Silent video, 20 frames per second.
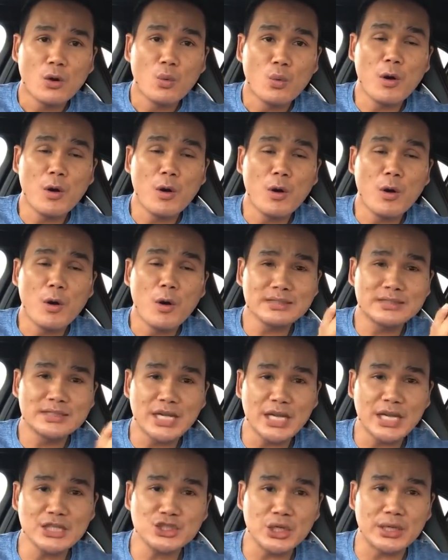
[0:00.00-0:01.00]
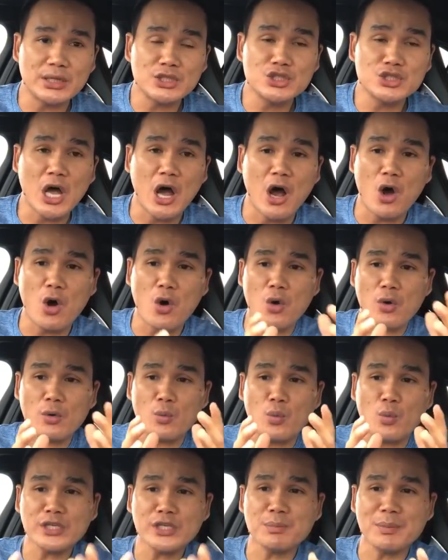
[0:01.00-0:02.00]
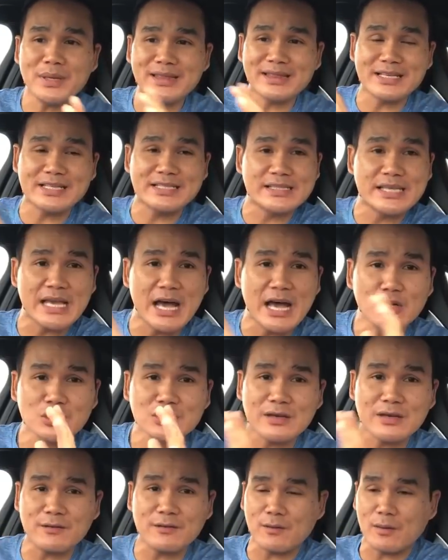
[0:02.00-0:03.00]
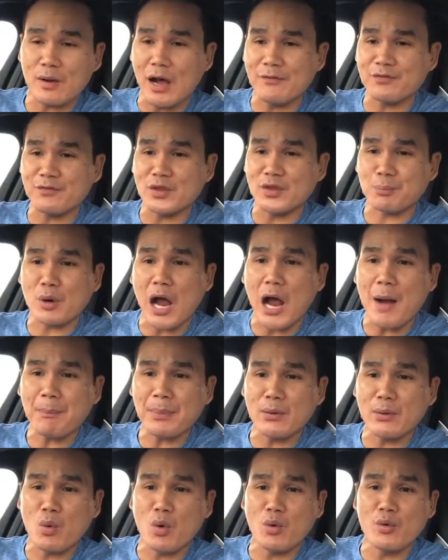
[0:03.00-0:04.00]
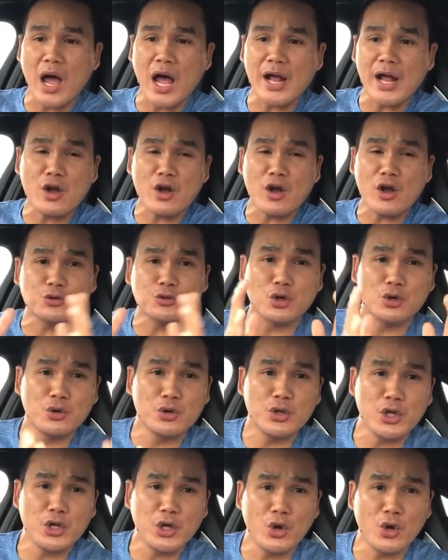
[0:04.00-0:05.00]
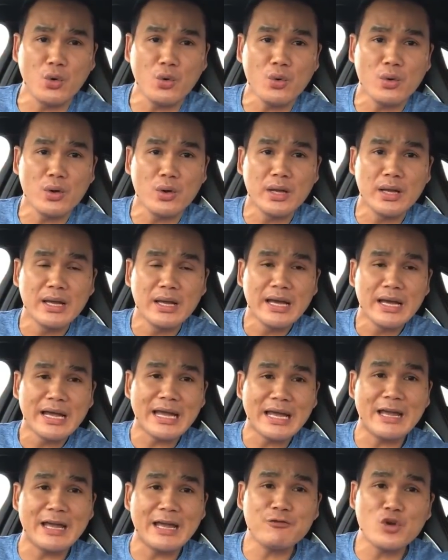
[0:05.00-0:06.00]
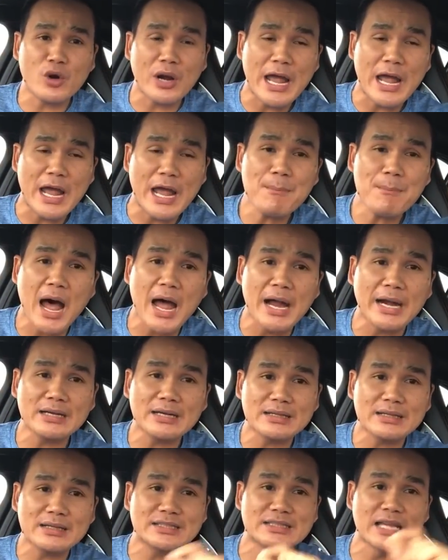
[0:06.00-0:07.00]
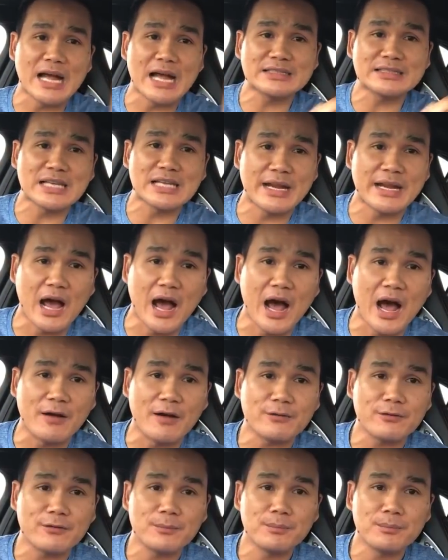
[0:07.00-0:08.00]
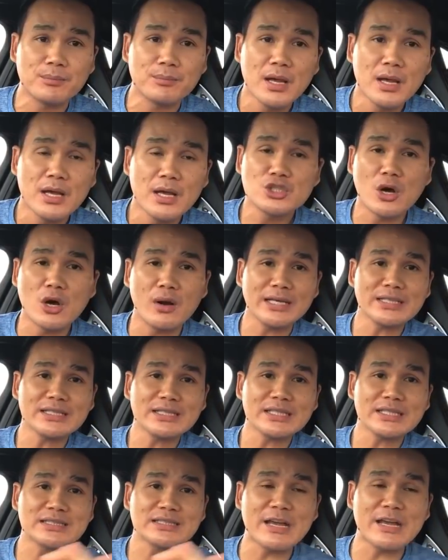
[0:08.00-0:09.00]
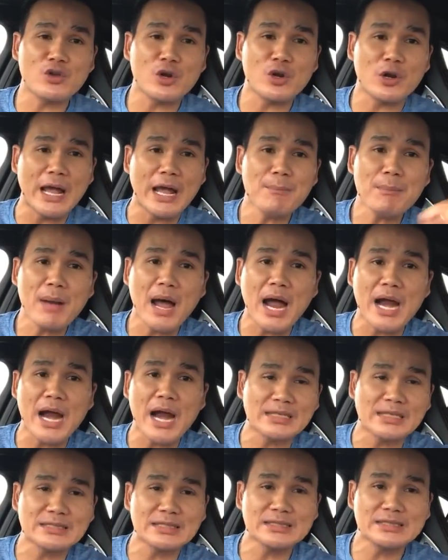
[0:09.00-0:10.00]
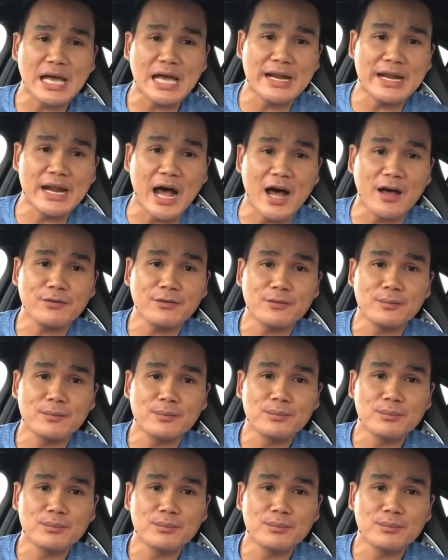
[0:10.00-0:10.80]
will be contingent. So, which means the sales of the property will not go through you if your end buyer does not sign off. So let's just say if your end buyer doesn't sign off,